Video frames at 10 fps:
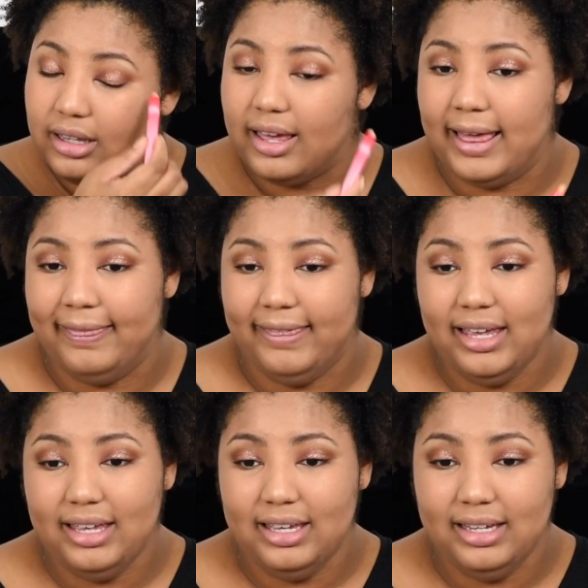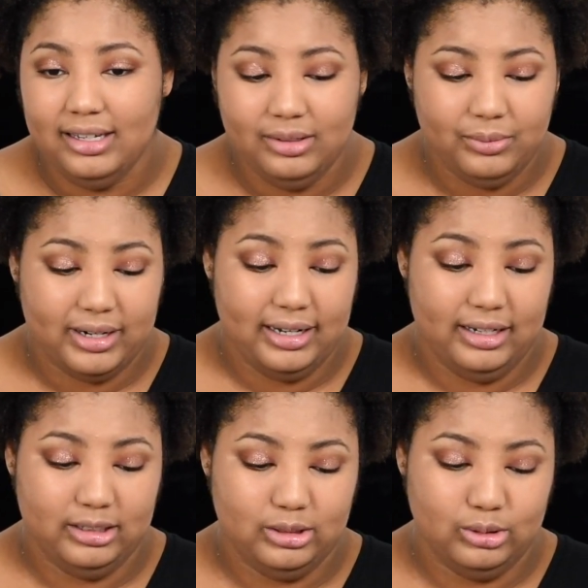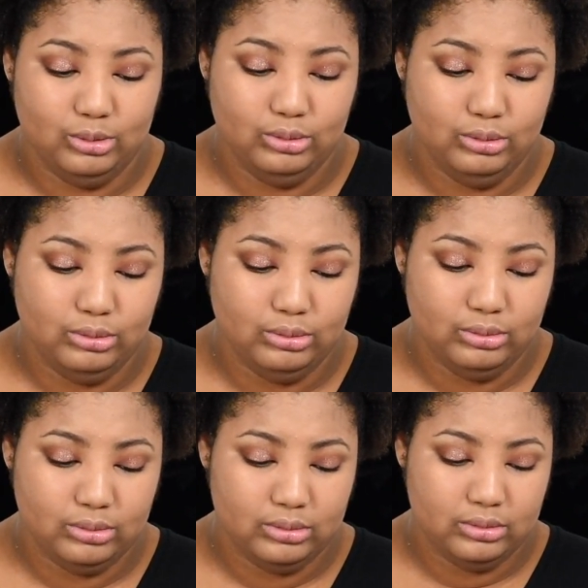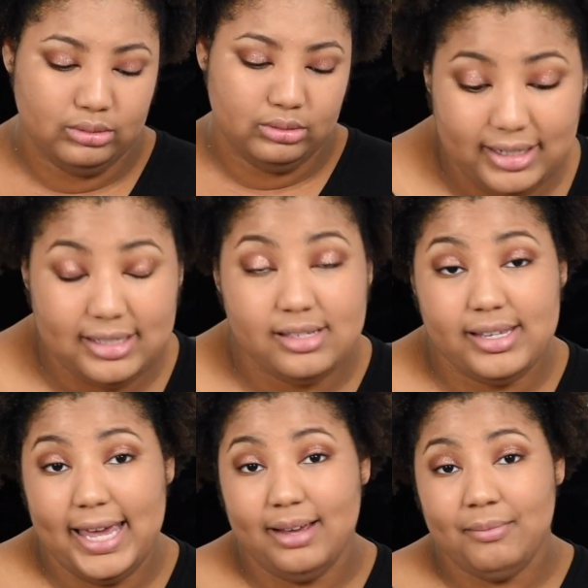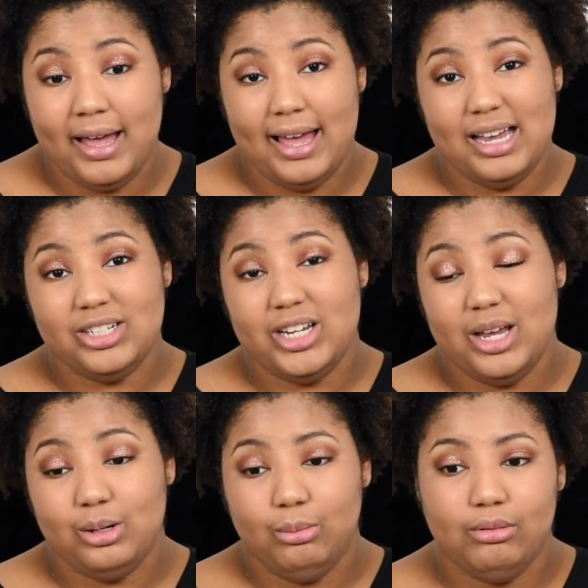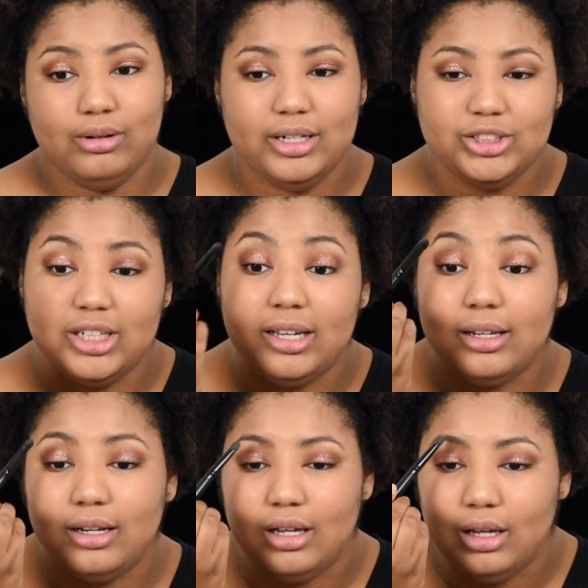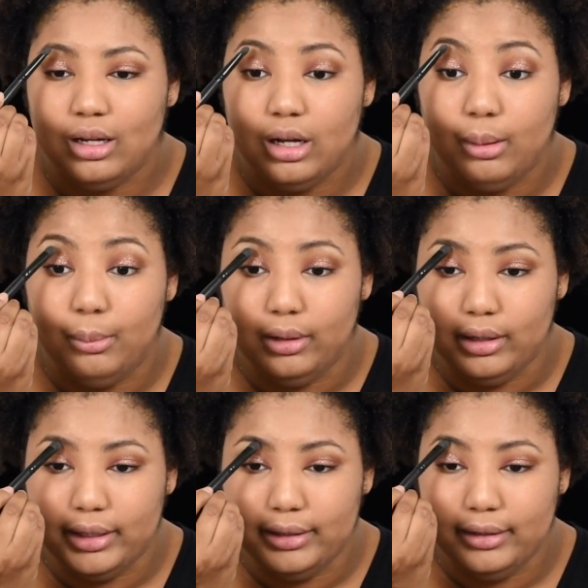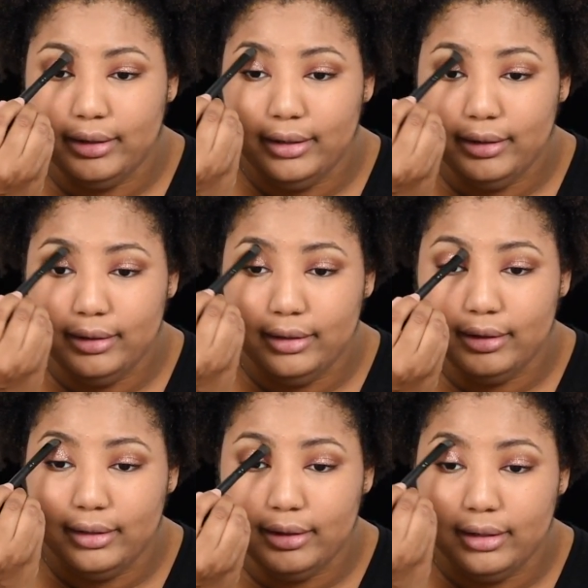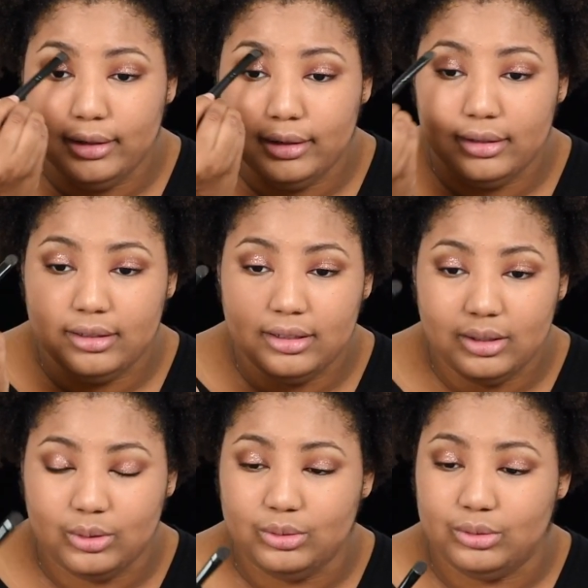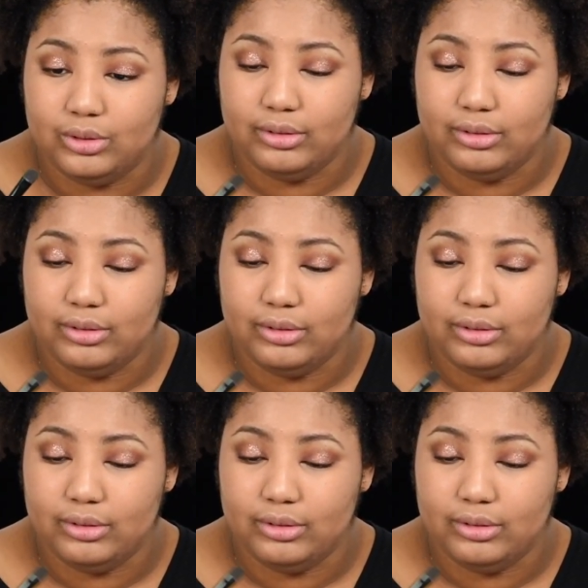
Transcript: And then what I like to do is take my eyeshadow brush and blend it in. Ooh,